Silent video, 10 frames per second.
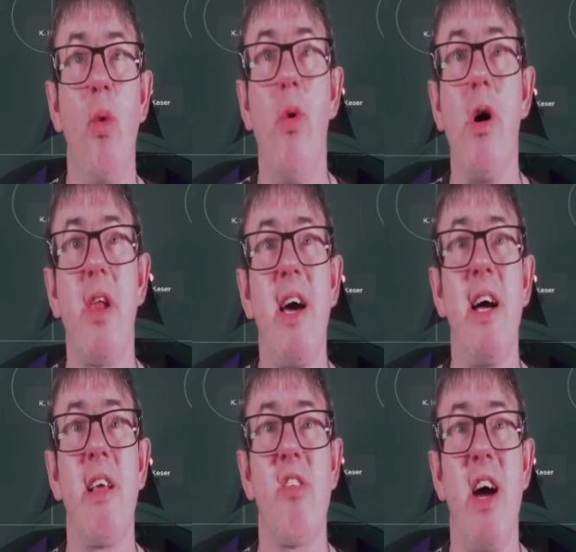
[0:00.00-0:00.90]
what
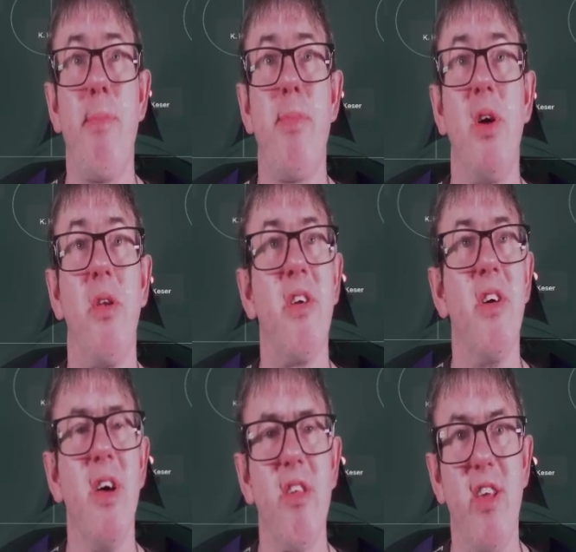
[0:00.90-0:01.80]
has happened.
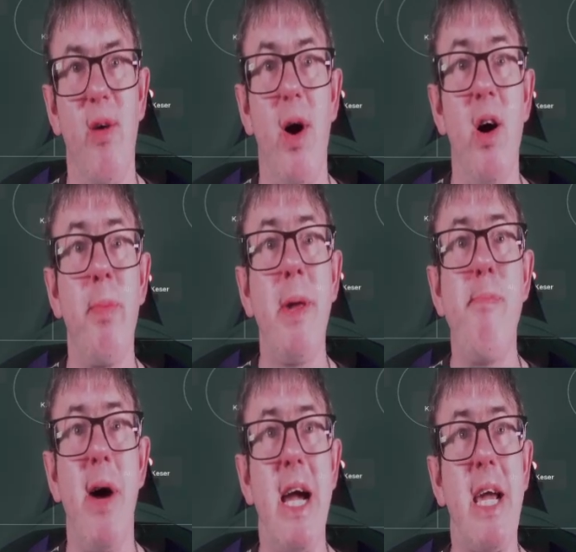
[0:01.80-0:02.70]
So I'll be
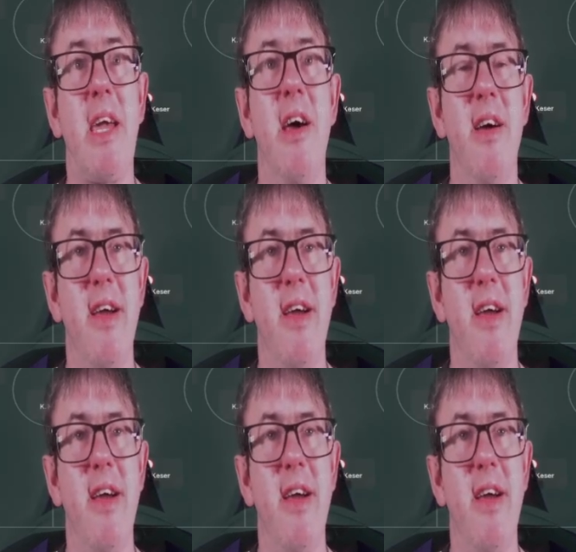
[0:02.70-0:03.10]
back